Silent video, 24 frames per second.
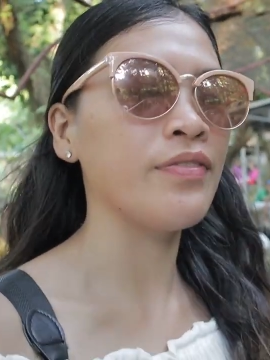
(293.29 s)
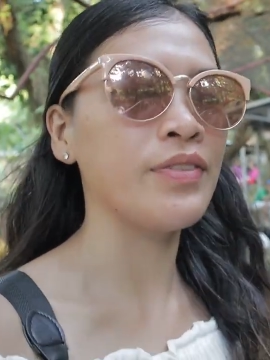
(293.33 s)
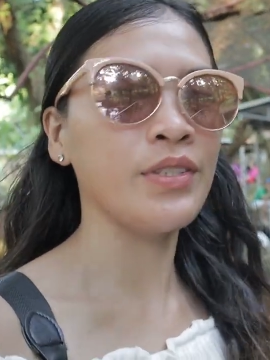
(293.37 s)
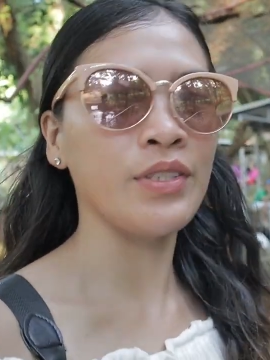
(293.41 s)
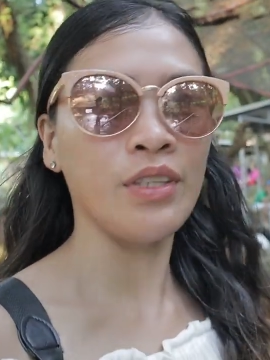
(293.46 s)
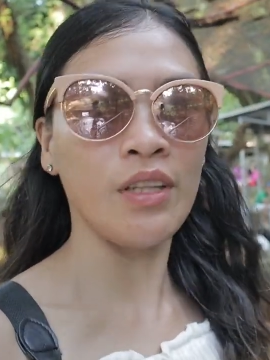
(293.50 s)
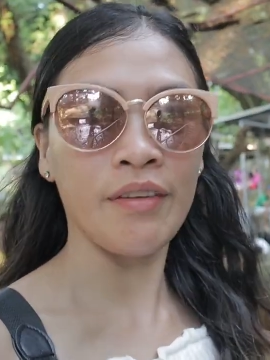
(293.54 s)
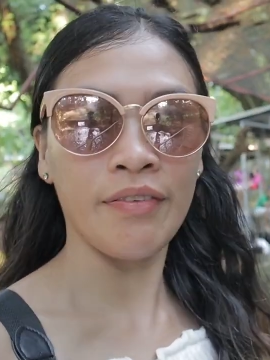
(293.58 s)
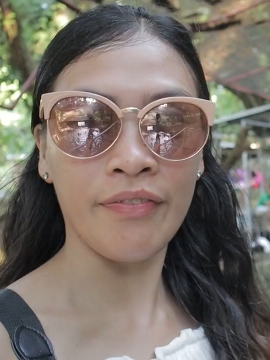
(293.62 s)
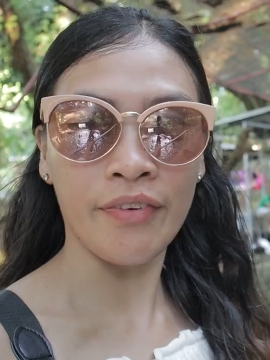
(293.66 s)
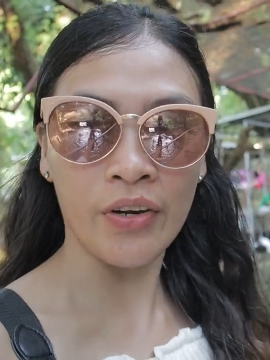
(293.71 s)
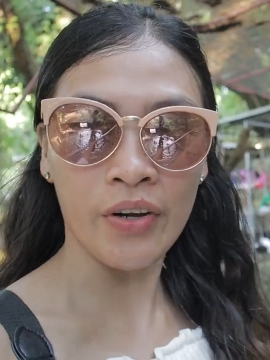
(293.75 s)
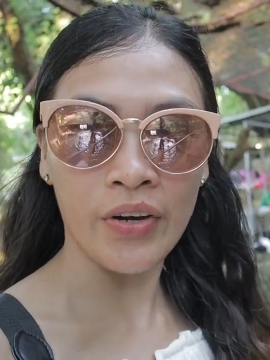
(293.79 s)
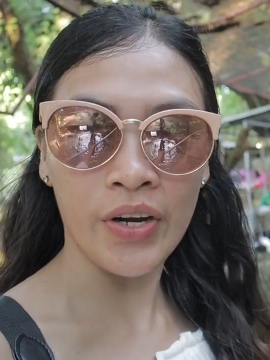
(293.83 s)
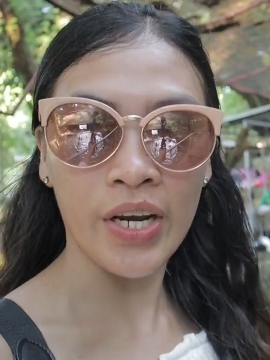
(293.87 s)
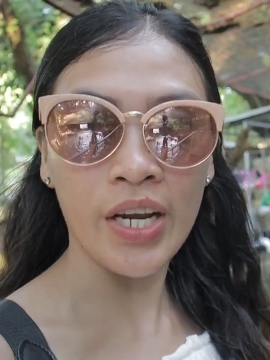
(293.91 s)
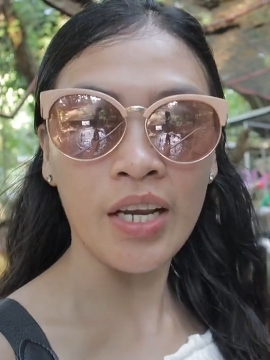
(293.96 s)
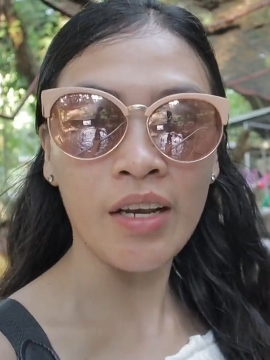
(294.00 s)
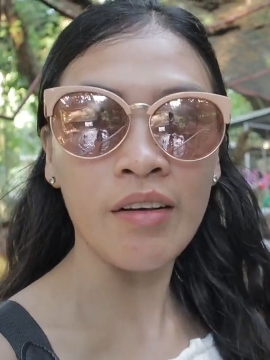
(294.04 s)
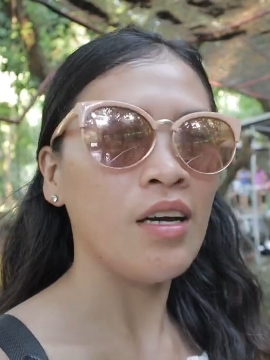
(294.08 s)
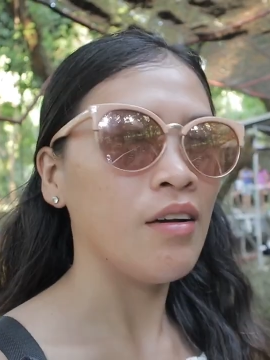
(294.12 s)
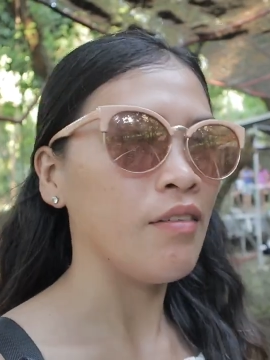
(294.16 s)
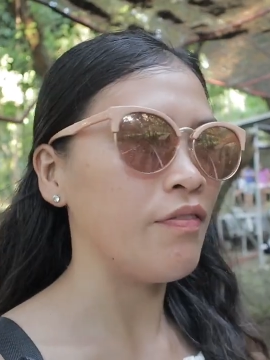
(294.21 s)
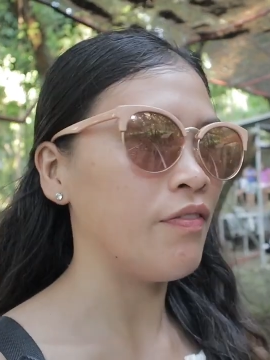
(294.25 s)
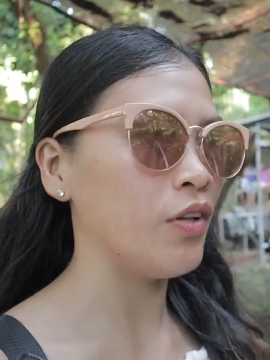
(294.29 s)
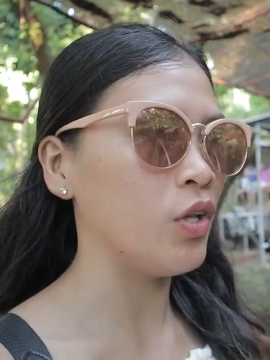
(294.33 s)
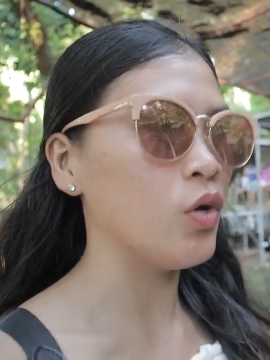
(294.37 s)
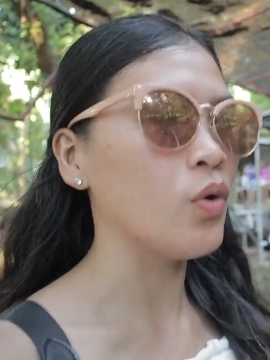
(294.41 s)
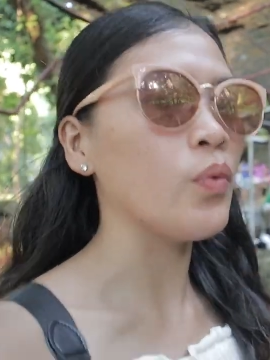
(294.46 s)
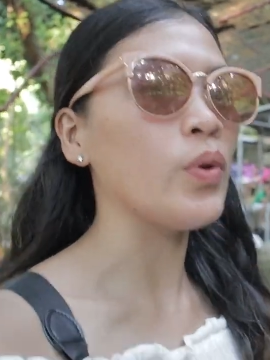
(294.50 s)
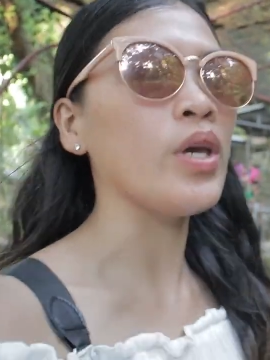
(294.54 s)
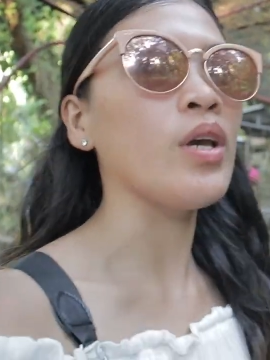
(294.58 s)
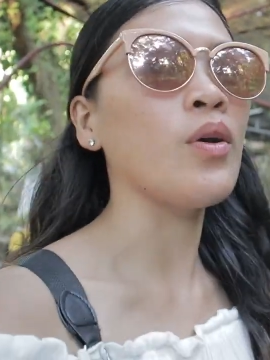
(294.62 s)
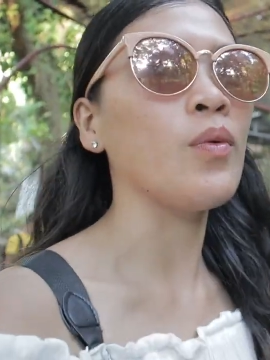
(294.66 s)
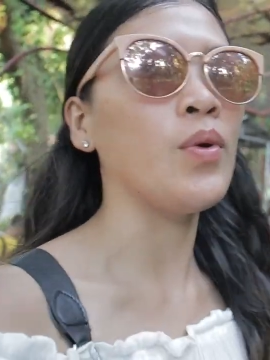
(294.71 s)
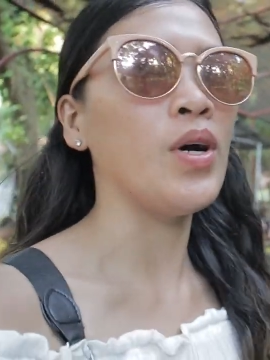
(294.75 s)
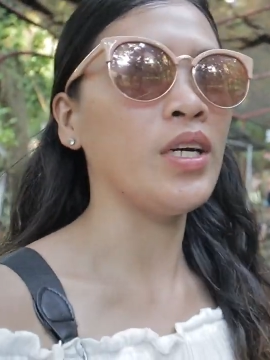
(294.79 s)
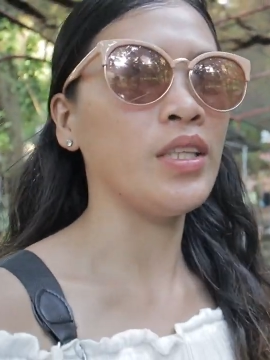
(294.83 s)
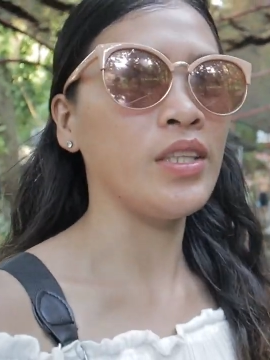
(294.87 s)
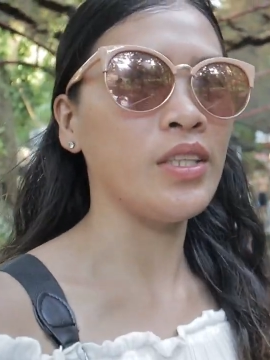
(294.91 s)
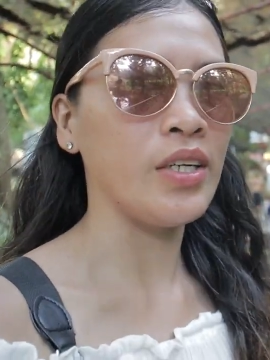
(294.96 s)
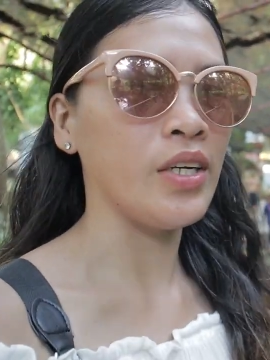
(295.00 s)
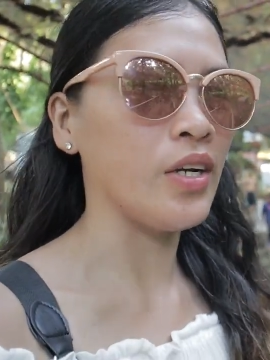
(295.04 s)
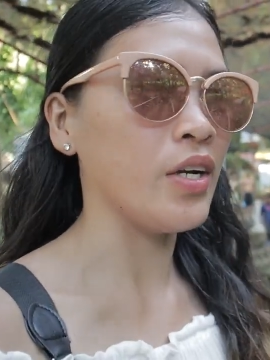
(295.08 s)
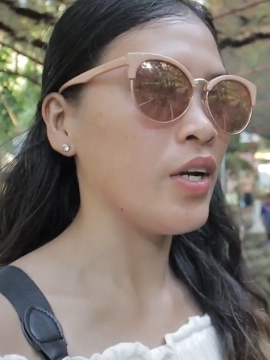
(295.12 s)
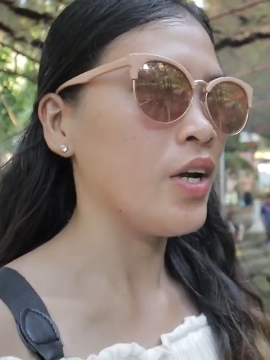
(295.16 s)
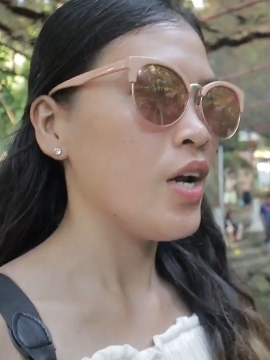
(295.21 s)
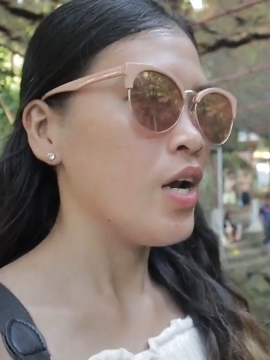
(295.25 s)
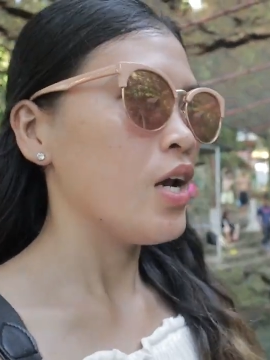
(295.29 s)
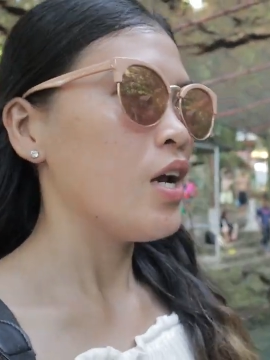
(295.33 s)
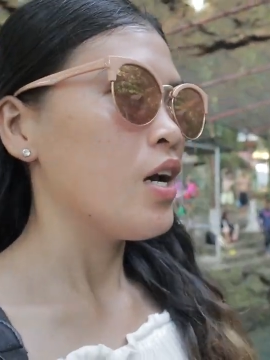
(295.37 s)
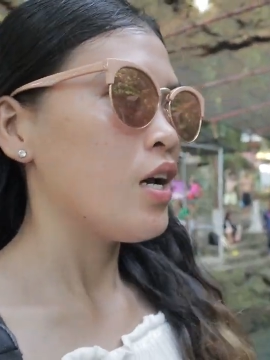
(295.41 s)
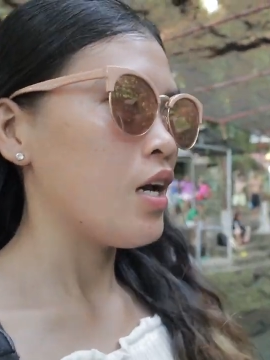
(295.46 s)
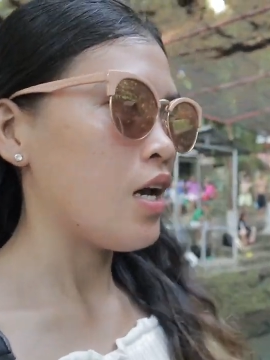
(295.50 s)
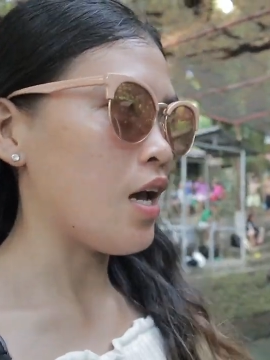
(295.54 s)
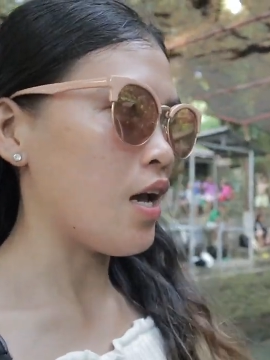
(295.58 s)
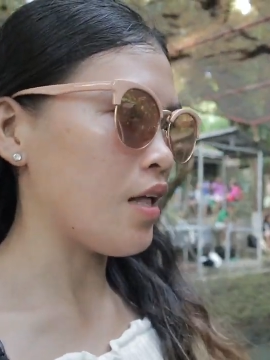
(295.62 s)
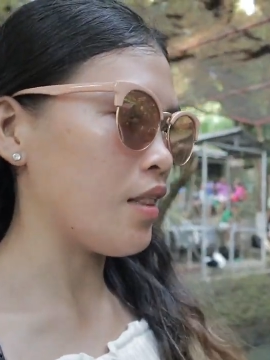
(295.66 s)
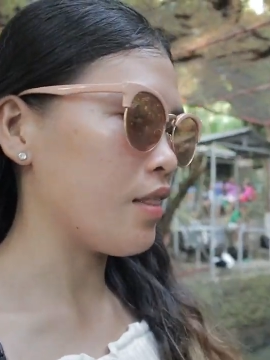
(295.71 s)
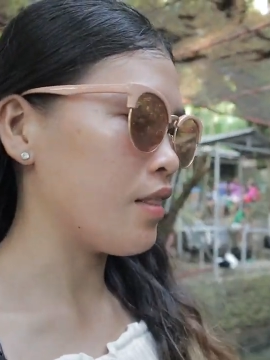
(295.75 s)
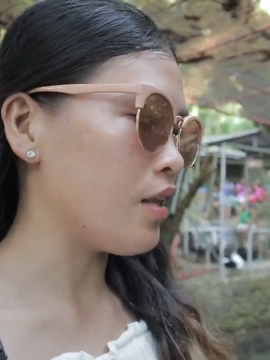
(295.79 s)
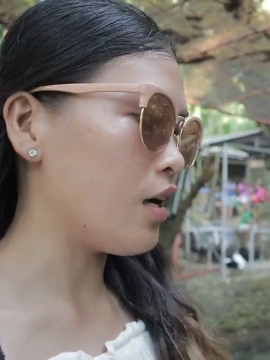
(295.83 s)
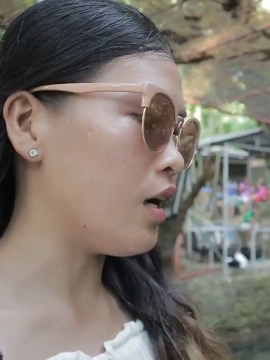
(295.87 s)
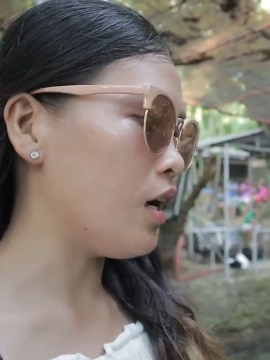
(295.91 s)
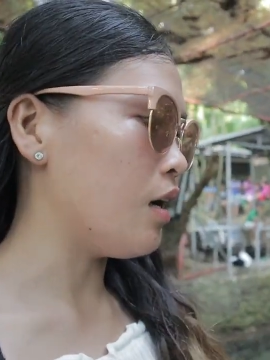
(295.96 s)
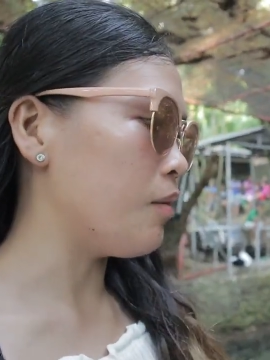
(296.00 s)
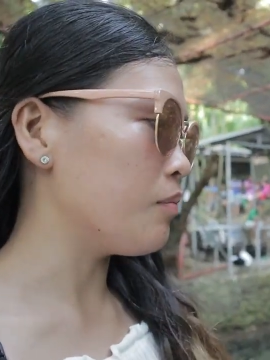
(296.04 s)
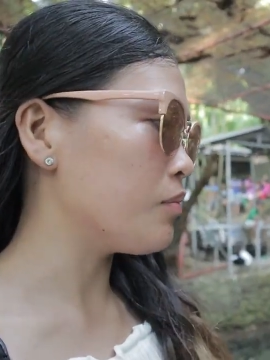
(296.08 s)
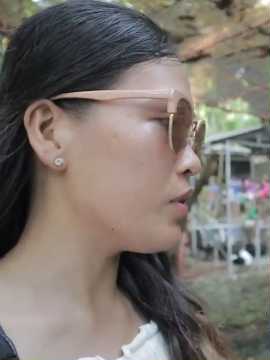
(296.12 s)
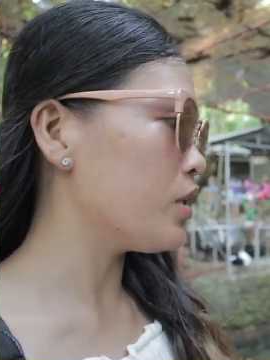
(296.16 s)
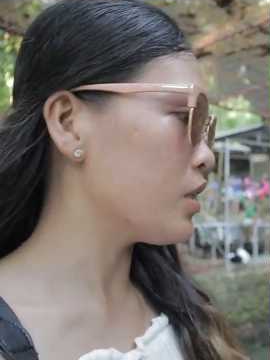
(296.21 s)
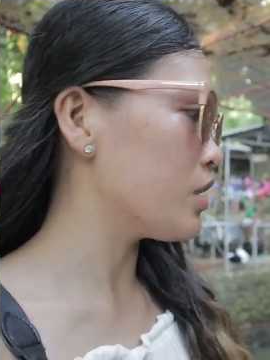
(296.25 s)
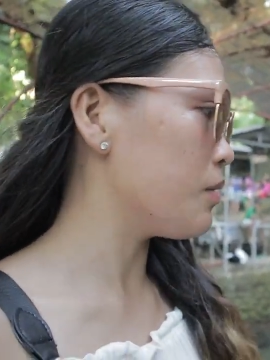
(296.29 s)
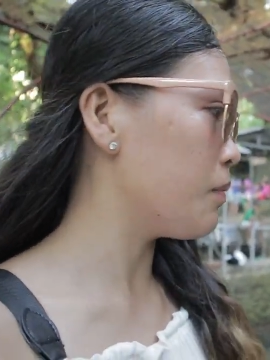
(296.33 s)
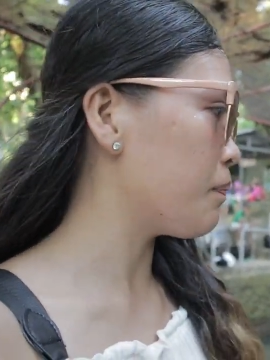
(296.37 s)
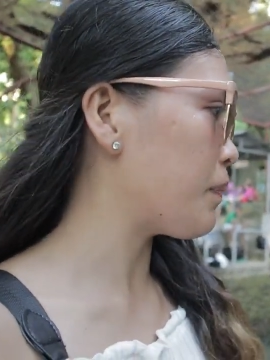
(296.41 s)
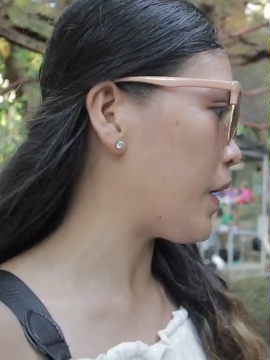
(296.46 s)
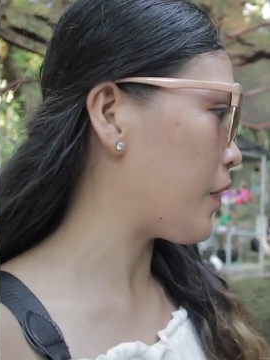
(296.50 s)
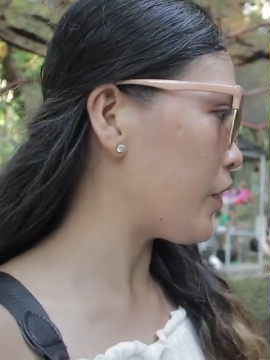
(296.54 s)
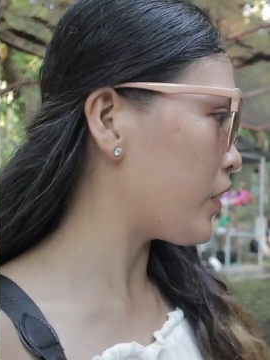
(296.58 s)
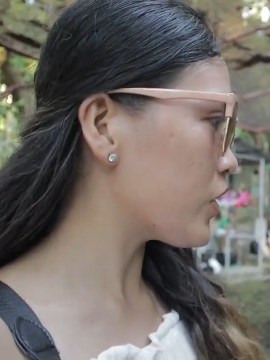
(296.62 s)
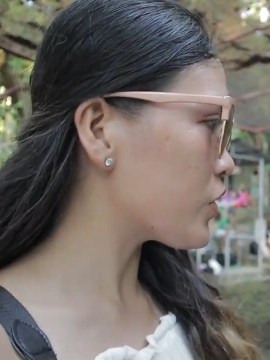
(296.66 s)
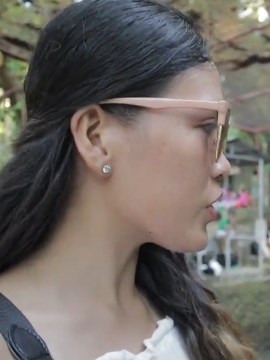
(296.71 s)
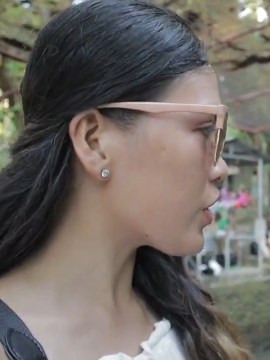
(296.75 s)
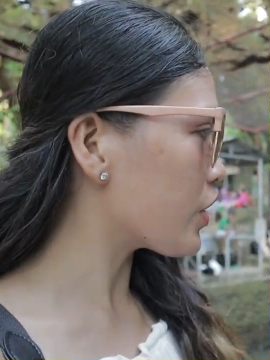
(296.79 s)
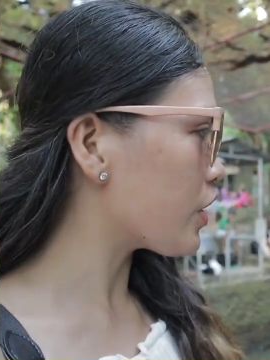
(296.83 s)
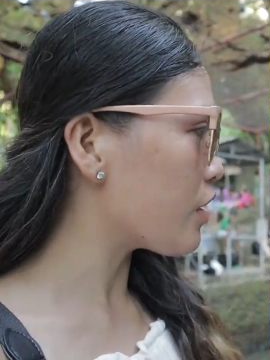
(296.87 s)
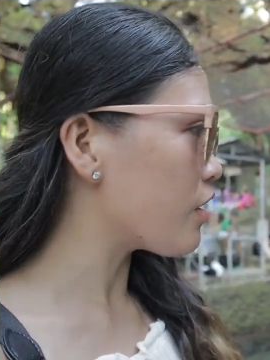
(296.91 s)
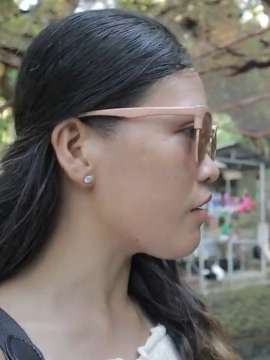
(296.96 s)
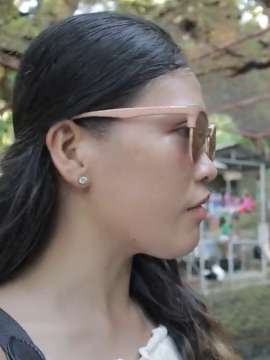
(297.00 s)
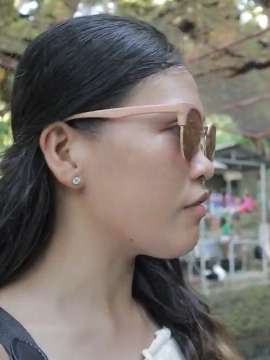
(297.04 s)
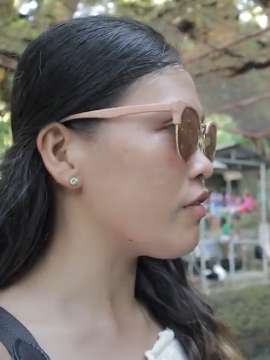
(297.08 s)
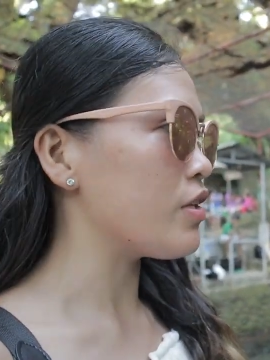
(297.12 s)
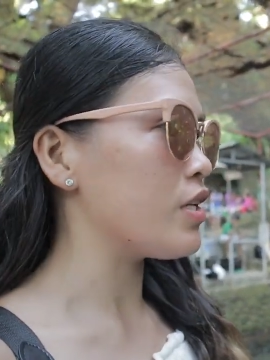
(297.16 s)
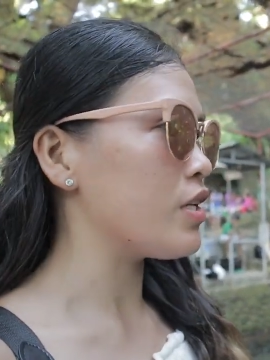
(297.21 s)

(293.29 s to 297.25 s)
sulfuric flowing water. And the temperature of